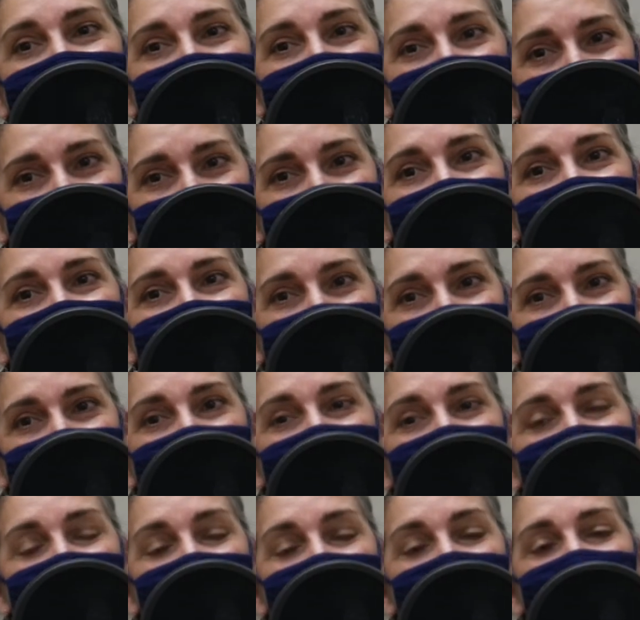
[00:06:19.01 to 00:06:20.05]
Yes.
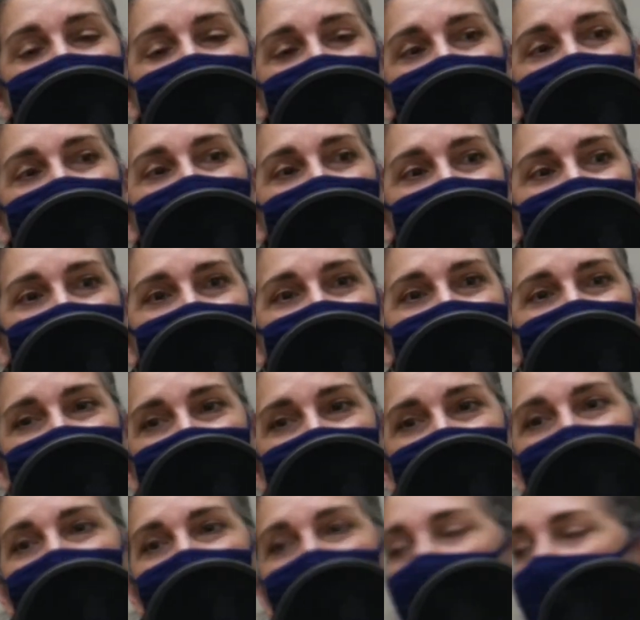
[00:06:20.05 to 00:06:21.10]
So, yes, and
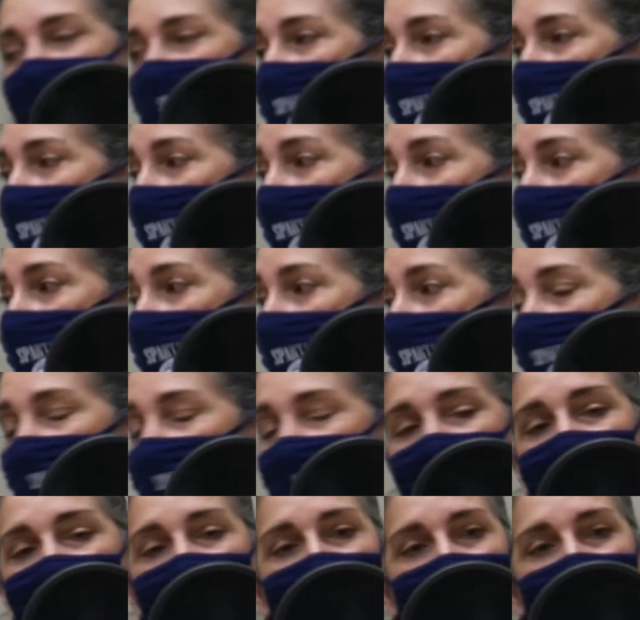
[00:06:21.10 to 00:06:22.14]
he also has his
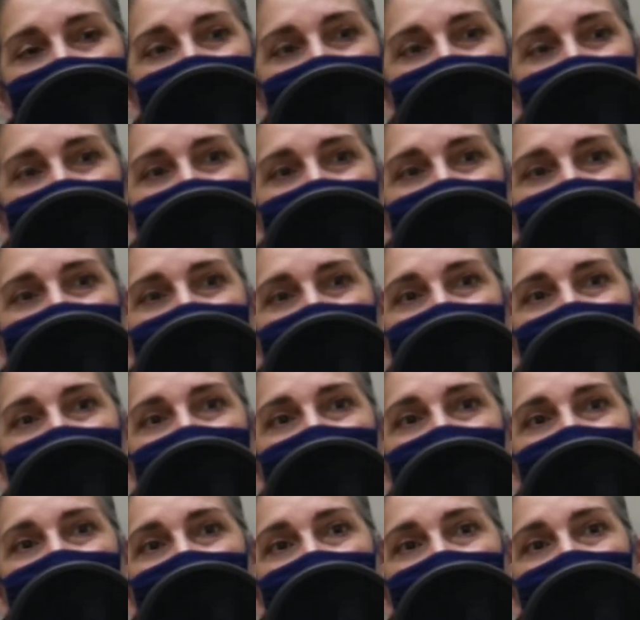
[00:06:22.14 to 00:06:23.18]
own website. He
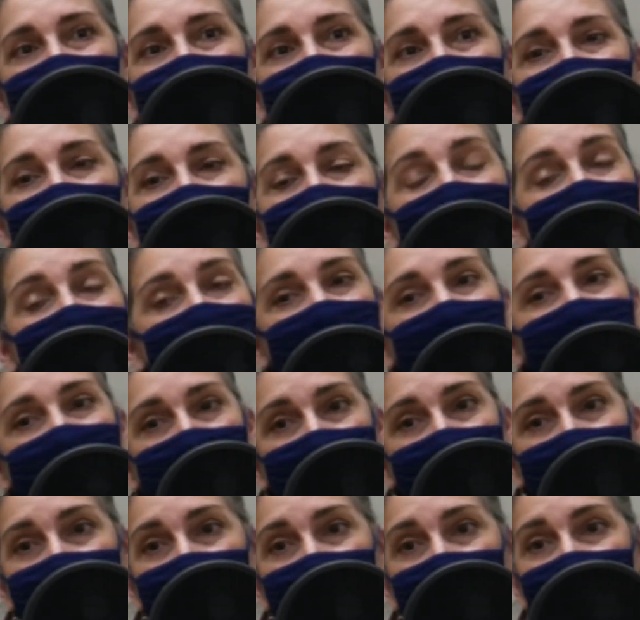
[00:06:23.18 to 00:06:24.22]

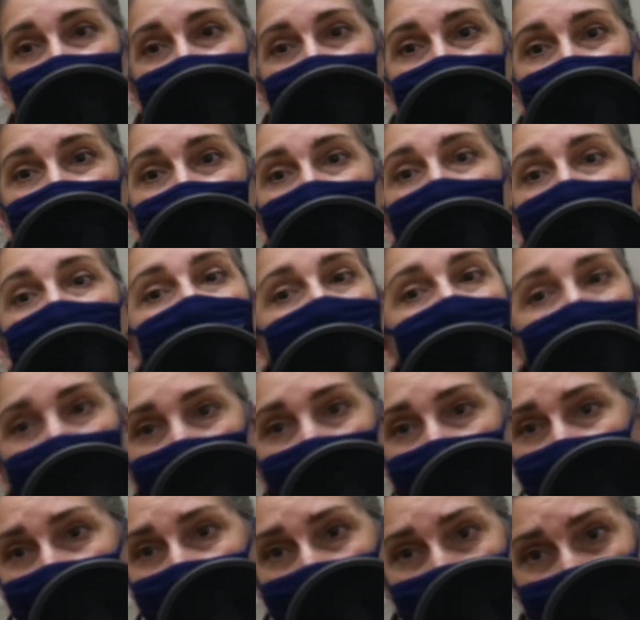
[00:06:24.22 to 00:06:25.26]
licenses and
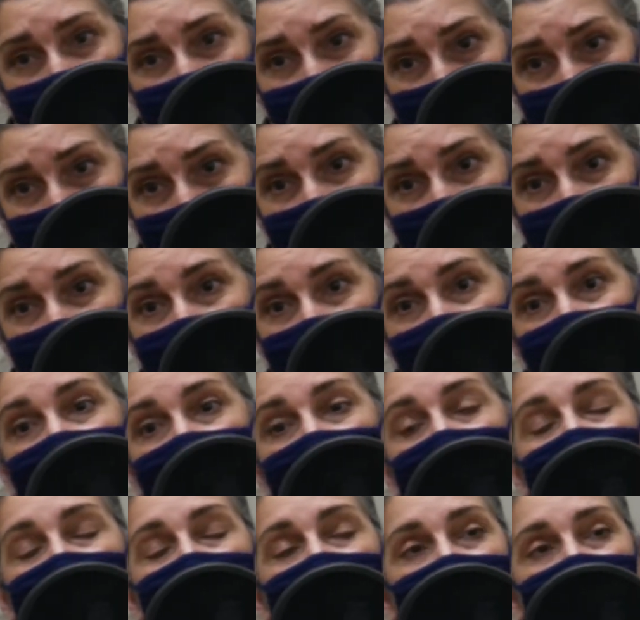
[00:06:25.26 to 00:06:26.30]
composes music.
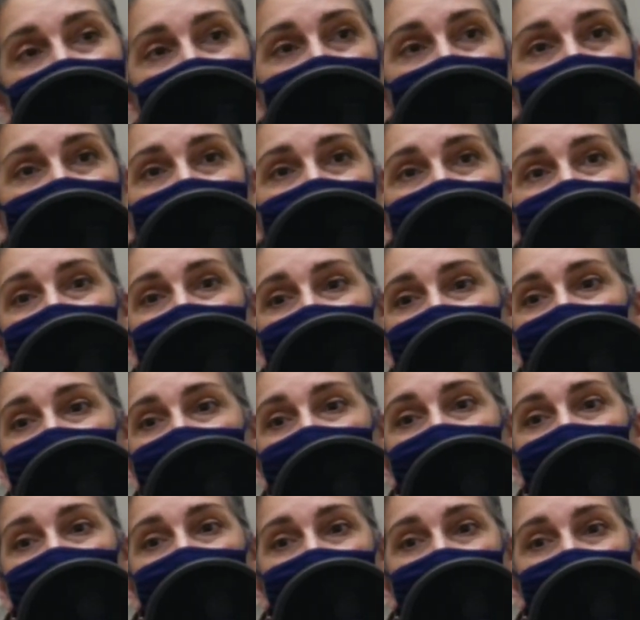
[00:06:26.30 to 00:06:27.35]
And he has
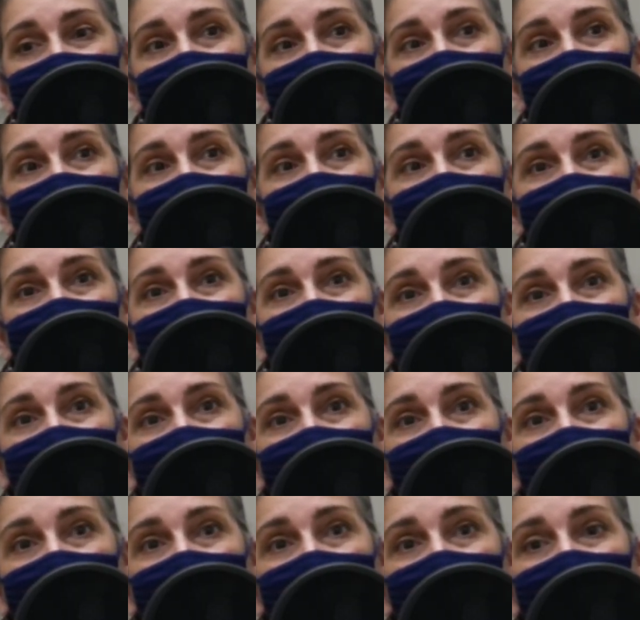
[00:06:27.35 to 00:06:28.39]
composed
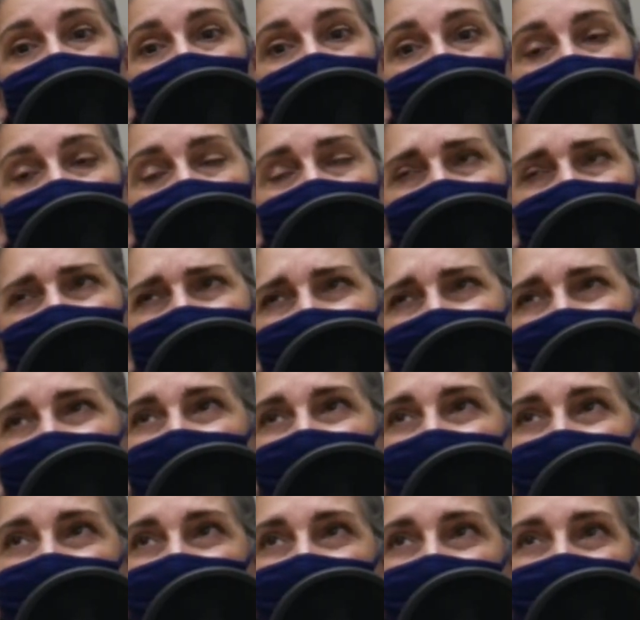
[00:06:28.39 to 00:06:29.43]
for, I think
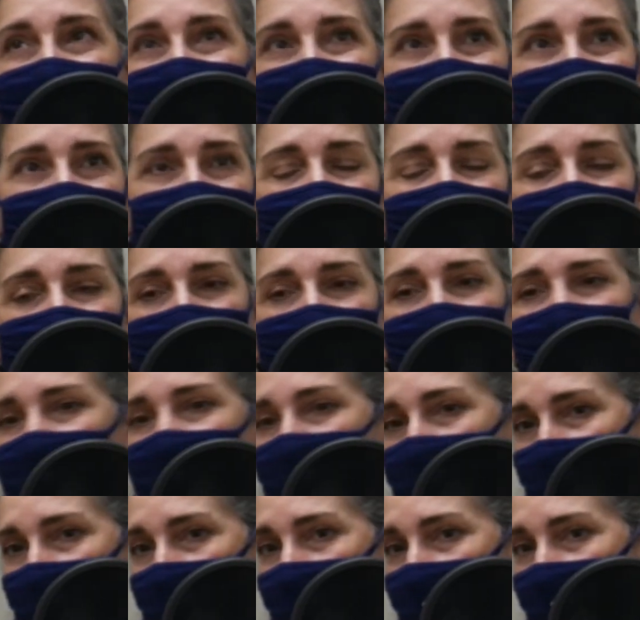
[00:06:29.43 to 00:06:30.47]
he's up to like
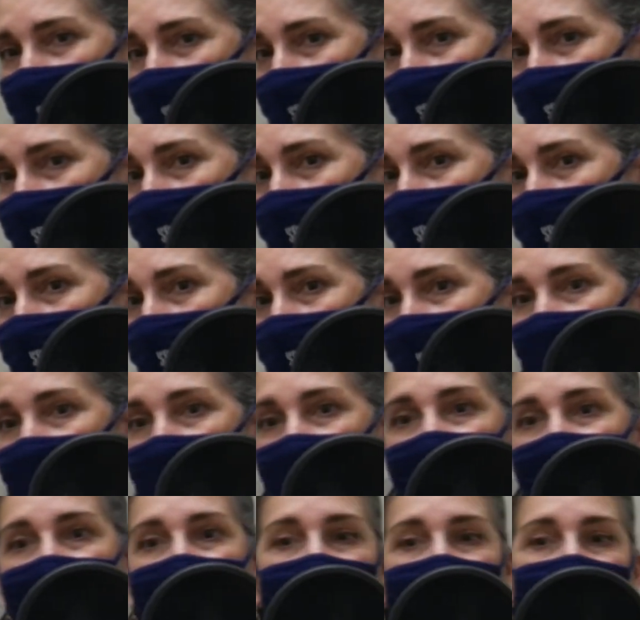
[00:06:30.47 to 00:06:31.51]
30-something
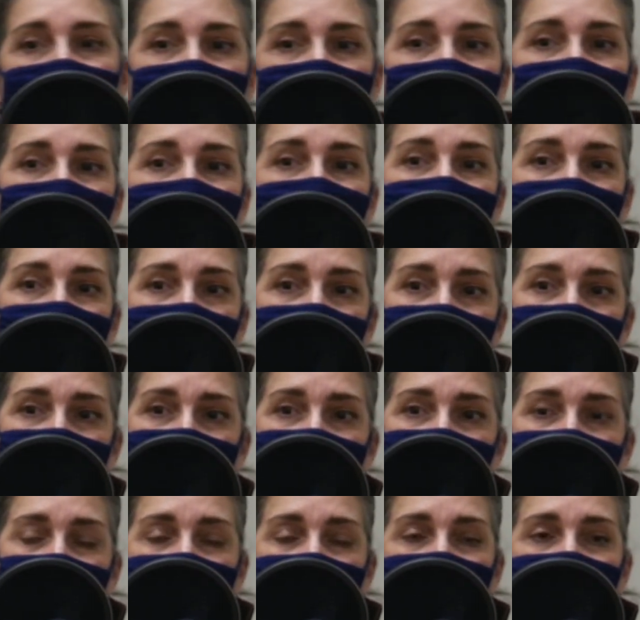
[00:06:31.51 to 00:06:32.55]
films that
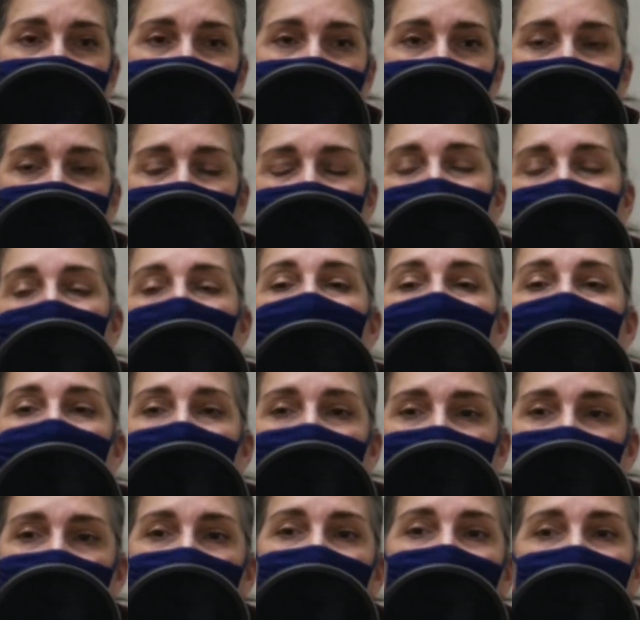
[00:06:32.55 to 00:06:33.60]
he's worked on. A lot of
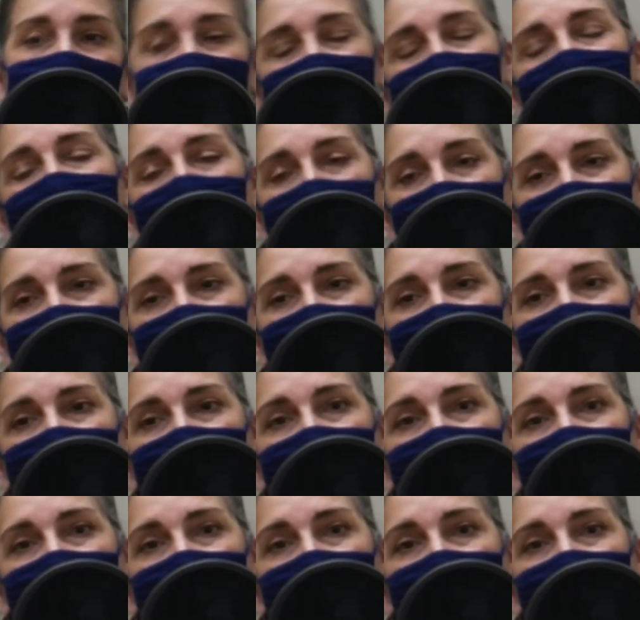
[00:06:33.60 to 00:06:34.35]
documentaries, basically.